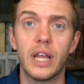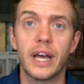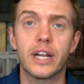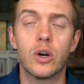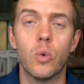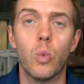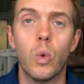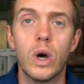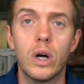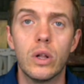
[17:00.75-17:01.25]

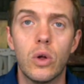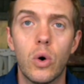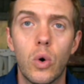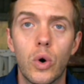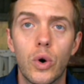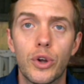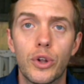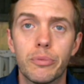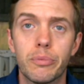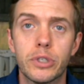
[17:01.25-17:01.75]
like a
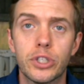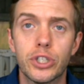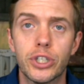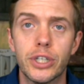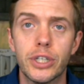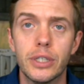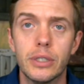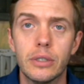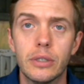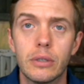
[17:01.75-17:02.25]
well-oiled
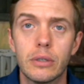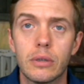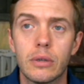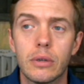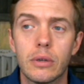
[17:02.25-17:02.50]
machine?